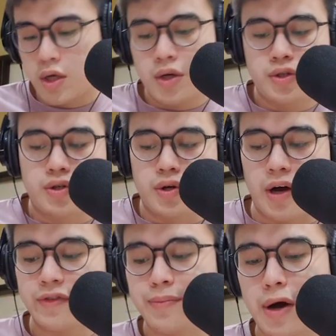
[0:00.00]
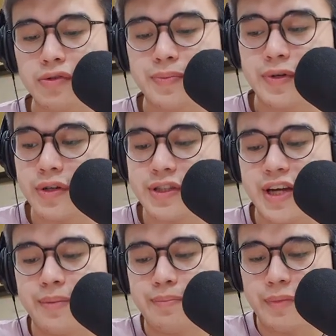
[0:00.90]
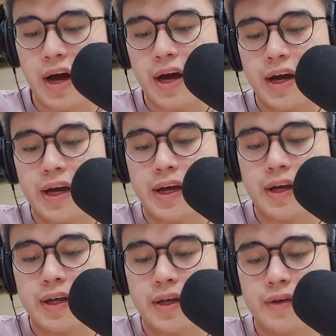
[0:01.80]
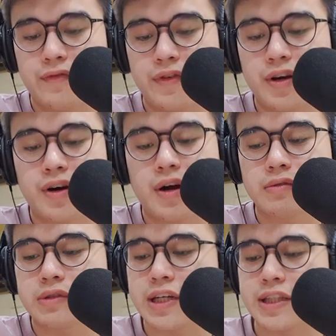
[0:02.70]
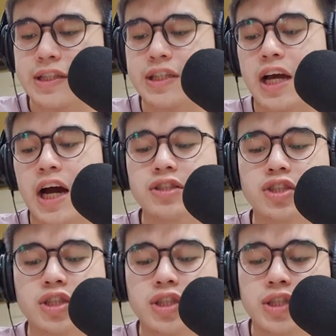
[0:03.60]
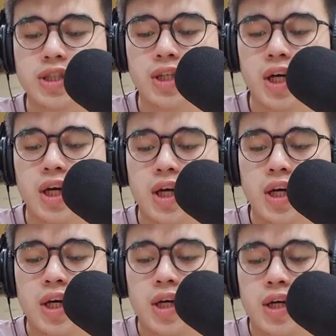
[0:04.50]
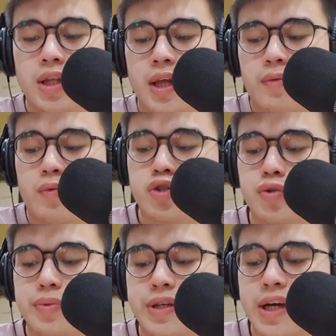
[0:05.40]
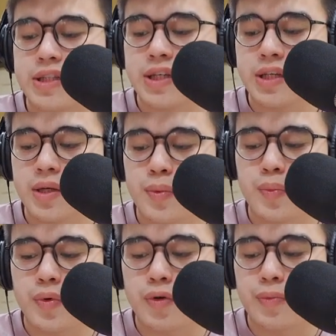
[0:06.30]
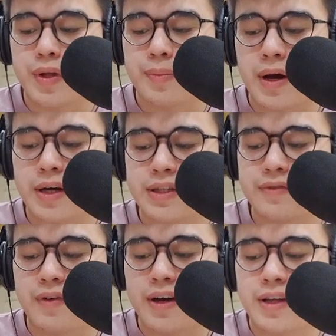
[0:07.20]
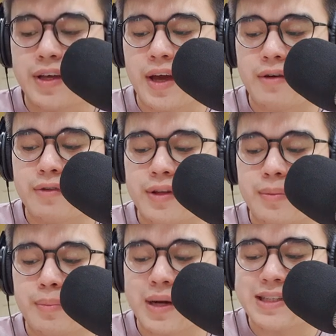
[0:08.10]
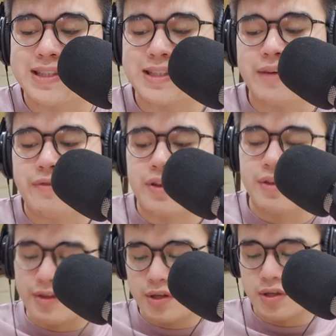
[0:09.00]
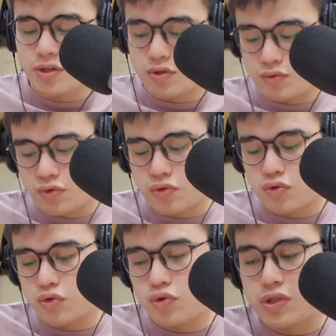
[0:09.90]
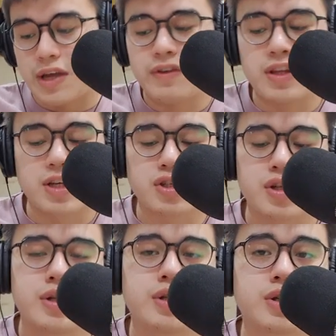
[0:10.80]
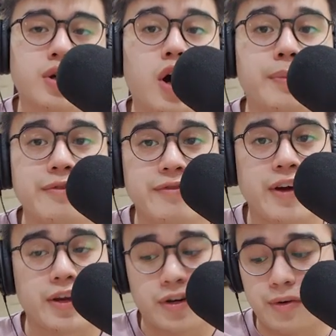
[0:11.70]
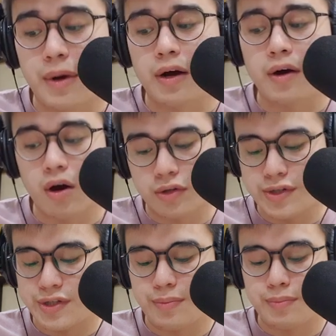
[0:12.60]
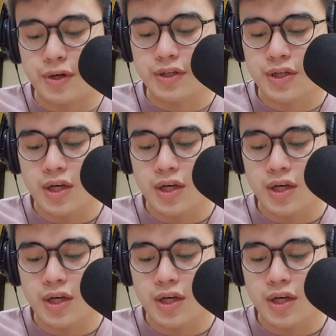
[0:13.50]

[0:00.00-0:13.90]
So after multiple attempts, I figure out that the answers that we should be getting will be by dividing everything by 7. So 7 is actually the common factor among all these numbers.